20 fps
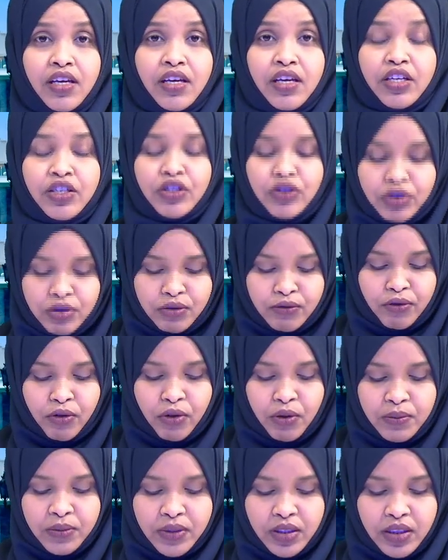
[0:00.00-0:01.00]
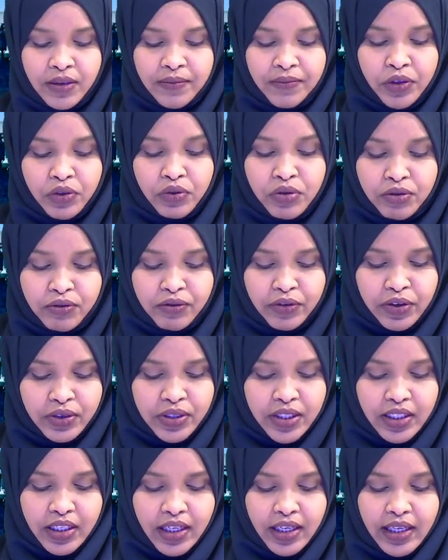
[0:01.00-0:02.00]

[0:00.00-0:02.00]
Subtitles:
uniforms, universe.